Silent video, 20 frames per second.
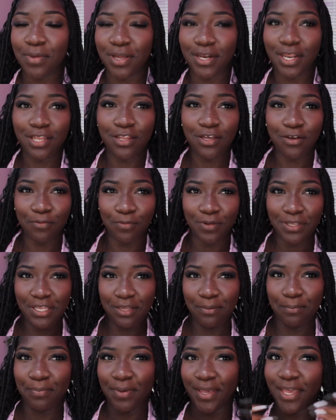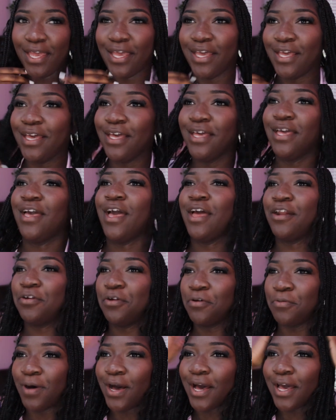They look really big. I don't
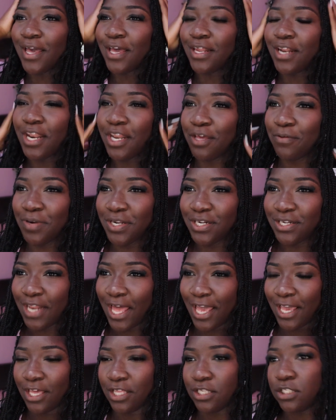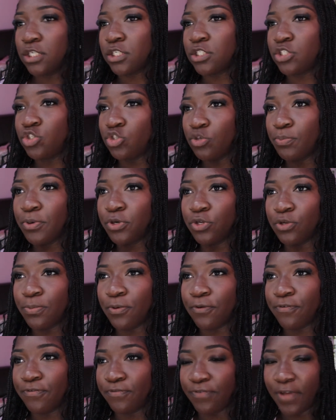know why. And I didn't wanna like look super
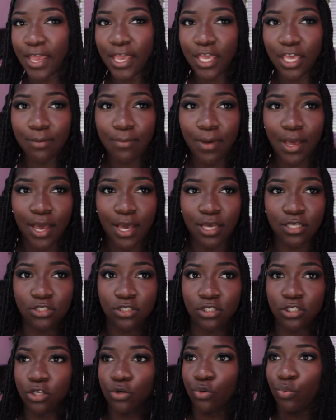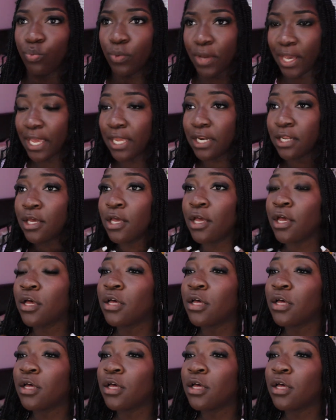duper fake and my eyes look red.